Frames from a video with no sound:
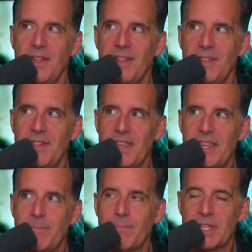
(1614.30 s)

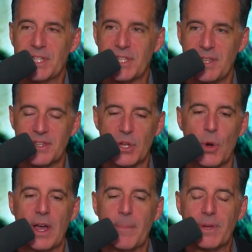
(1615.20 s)
the so
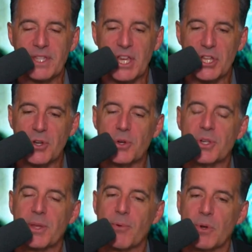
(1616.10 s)
a petitioner
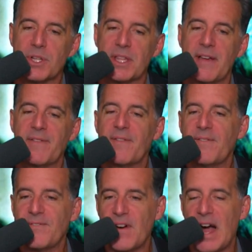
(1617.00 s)
is the person that
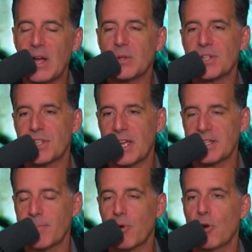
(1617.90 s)
files
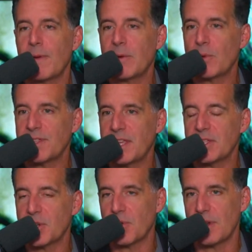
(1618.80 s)
like the probate with the
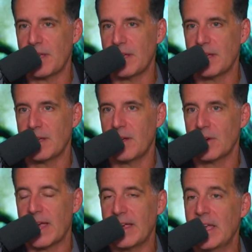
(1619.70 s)
attorney.
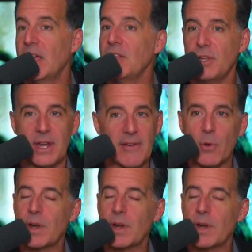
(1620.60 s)
Okay, you never want